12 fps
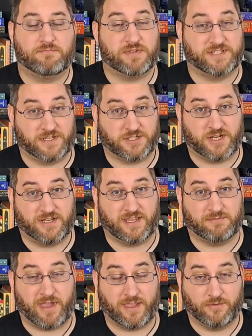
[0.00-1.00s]
position
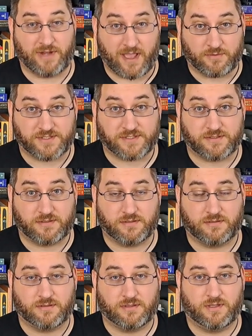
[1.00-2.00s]
in my own house,
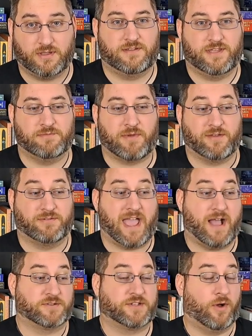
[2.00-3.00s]
in my own
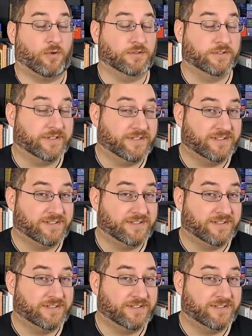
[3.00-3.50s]
household.